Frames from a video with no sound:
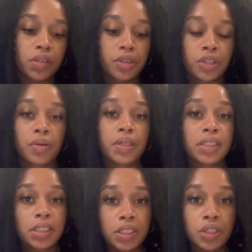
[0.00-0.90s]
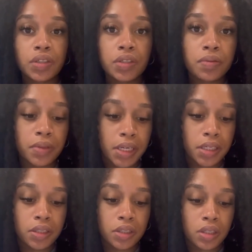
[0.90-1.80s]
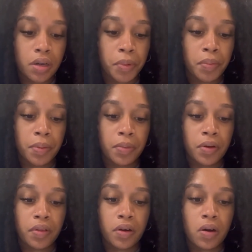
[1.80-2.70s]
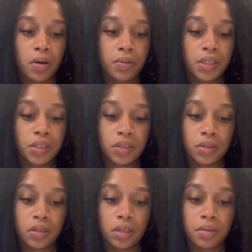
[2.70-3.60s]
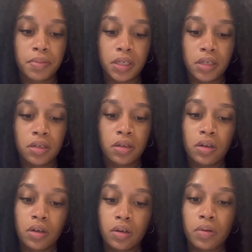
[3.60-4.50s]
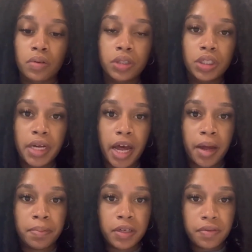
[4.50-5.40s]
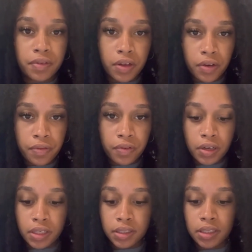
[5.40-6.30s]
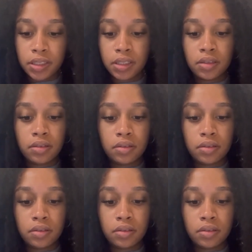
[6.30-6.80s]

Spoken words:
you're going to need your syringe. Remember, they're always going to be orange capped if they're for insulin.